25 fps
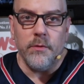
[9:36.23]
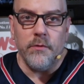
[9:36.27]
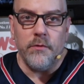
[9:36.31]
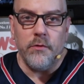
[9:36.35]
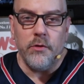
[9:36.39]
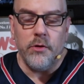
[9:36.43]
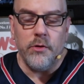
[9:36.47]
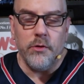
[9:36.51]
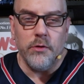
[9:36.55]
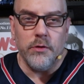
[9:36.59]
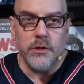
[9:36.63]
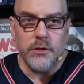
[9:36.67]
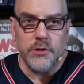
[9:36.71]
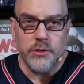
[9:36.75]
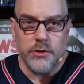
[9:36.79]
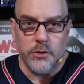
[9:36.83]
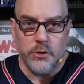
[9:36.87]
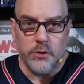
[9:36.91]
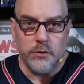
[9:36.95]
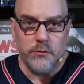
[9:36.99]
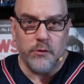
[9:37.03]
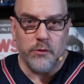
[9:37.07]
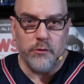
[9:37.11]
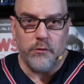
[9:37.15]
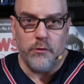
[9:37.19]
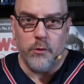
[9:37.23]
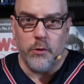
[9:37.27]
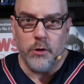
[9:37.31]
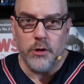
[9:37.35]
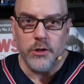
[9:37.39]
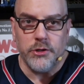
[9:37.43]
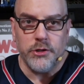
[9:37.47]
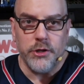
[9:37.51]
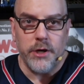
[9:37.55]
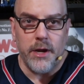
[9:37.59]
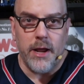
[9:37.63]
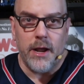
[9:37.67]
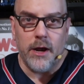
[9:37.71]
If you do a search for Forrest
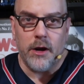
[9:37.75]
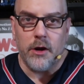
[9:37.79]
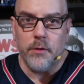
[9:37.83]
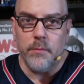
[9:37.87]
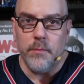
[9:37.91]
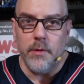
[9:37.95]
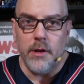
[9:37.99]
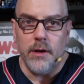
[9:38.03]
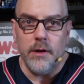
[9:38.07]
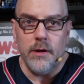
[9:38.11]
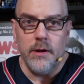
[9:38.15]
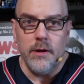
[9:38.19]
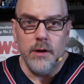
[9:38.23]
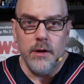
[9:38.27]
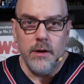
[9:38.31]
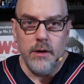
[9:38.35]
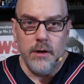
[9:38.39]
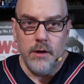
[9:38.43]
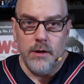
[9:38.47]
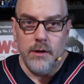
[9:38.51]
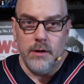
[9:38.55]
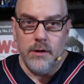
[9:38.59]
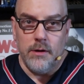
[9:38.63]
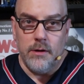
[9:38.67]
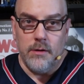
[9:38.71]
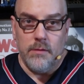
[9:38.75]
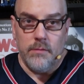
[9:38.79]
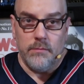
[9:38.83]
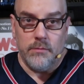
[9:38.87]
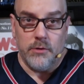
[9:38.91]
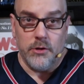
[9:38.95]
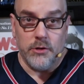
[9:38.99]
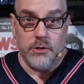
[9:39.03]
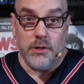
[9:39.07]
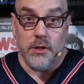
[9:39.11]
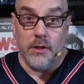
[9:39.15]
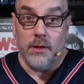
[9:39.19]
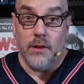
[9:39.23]
J. Ackerman,
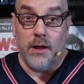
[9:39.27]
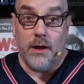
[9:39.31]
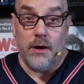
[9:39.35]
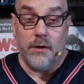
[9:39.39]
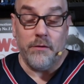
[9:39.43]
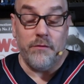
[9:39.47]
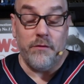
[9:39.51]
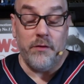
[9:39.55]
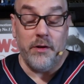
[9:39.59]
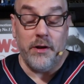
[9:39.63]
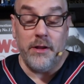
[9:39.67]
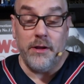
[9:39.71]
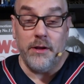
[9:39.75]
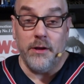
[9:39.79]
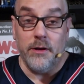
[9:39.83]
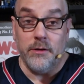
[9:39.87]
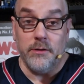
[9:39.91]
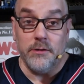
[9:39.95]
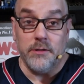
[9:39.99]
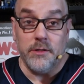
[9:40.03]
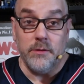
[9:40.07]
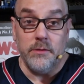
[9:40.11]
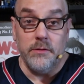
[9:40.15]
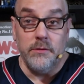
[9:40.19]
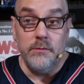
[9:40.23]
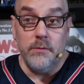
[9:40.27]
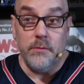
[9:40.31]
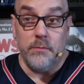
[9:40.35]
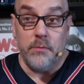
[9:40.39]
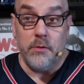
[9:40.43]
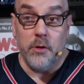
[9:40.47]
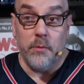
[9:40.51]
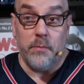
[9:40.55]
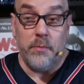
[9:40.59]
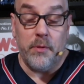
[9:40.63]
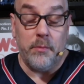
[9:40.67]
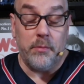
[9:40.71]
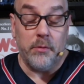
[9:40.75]
there's a lot of videos, and
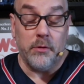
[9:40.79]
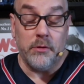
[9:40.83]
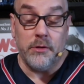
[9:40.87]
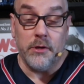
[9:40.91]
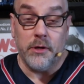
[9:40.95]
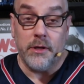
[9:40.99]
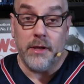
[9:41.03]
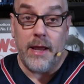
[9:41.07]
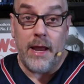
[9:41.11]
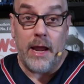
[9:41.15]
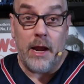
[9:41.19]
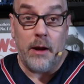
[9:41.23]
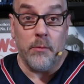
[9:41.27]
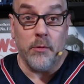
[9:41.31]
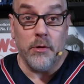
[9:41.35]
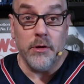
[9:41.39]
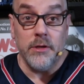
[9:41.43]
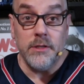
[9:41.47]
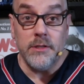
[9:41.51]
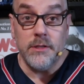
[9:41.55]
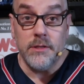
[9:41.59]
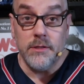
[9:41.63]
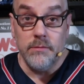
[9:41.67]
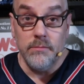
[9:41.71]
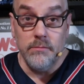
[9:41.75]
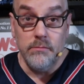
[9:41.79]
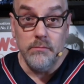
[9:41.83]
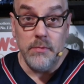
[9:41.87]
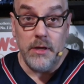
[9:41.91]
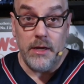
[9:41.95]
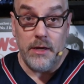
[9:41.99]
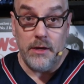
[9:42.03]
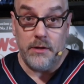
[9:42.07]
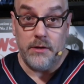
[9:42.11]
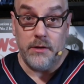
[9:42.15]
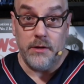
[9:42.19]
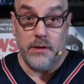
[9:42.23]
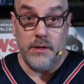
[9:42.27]
people took cameras
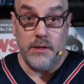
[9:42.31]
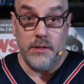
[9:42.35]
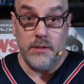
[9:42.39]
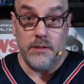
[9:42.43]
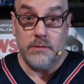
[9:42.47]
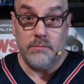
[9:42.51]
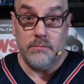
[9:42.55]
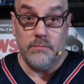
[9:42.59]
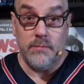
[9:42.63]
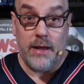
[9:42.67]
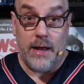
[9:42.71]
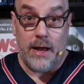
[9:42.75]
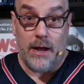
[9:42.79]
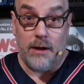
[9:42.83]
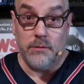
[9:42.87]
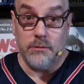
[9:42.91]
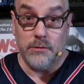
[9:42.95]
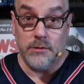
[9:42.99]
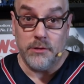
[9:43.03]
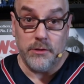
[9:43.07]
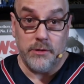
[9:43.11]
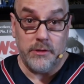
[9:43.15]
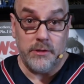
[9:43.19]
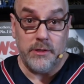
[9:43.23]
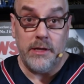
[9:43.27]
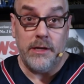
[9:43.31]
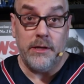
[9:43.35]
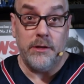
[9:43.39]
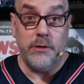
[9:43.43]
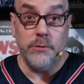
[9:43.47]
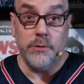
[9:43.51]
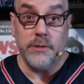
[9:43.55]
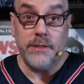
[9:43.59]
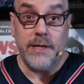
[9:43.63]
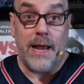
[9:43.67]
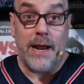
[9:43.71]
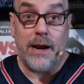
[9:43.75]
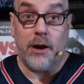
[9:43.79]
into his house or into
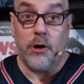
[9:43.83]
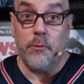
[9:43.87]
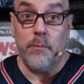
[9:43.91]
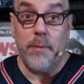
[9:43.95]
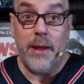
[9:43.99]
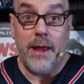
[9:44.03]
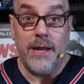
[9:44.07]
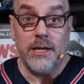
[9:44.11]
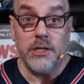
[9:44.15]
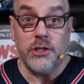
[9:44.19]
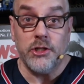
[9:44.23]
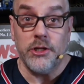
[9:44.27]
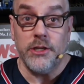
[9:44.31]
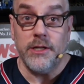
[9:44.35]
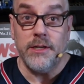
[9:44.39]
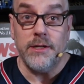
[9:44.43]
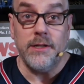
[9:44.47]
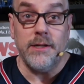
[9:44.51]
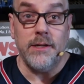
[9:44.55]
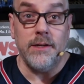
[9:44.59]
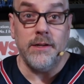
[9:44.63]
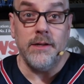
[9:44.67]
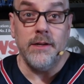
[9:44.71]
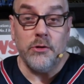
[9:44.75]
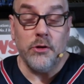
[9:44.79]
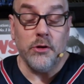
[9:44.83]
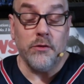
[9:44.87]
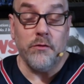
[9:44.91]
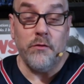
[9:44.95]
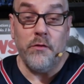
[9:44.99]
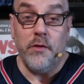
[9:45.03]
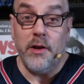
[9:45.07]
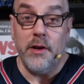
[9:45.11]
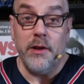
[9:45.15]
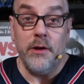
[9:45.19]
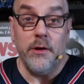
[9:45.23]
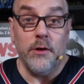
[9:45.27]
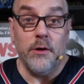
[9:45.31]
his Ackerman mansion and took
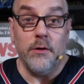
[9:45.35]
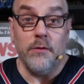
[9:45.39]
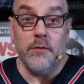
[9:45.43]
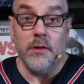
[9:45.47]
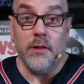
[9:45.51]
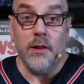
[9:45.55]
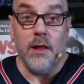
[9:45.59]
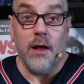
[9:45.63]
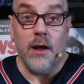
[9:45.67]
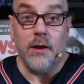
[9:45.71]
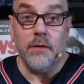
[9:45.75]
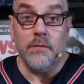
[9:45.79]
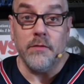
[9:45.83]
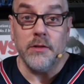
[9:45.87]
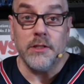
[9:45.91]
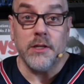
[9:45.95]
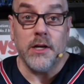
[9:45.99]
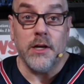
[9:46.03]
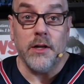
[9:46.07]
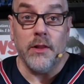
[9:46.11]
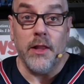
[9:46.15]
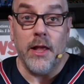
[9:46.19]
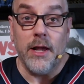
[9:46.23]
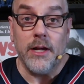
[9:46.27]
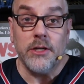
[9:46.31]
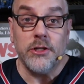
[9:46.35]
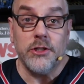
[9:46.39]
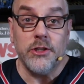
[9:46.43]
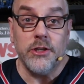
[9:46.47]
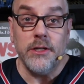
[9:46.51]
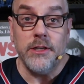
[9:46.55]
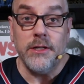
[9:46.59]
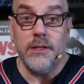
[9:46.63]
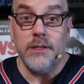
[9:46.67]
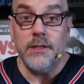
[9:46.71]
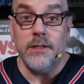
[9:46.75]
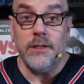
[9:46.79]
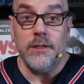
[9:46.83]
video of a lot of his
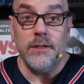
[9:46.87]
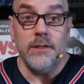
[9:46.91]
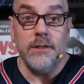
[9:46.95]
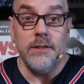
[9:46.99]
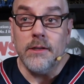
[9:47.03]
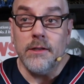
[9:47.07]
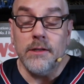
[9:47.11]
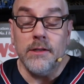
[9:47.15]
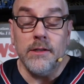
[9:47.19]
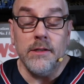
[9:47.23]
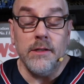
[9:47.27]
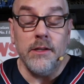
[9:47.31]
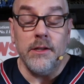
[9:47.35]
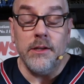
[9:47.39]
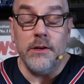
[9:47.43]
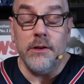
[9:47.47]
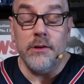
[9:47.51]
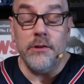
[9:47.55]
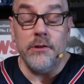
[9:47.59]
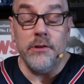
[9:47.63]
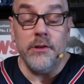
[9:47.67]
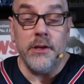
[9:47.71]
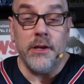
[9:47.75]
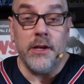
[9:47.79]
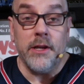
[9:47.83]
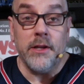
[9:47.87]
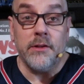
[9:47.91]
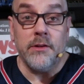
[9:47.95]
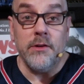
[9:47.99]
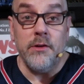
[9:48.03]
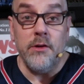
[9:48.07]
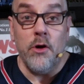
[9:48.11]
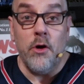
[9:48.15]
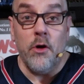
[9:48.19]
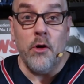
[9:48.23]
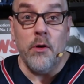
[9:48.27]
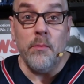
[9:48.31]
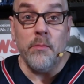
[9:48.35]
collection, and you get to
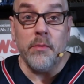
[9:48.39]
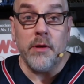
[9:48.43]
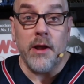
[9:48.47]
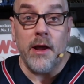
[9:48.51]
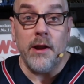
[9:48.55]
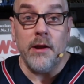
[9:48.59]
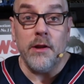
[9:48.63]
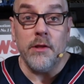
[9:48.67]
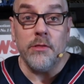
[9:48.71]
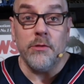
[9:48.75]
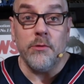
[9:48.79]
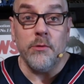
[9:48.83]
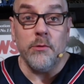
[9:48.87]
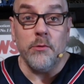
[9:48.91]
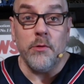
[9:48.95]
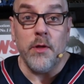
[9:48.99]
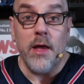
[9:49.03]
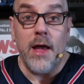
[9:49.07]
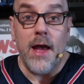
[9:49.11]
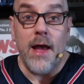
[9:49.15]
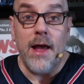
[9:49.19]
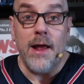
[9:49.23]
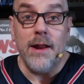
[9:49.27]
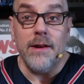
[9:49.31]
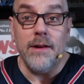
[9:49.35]
know him kind of through that.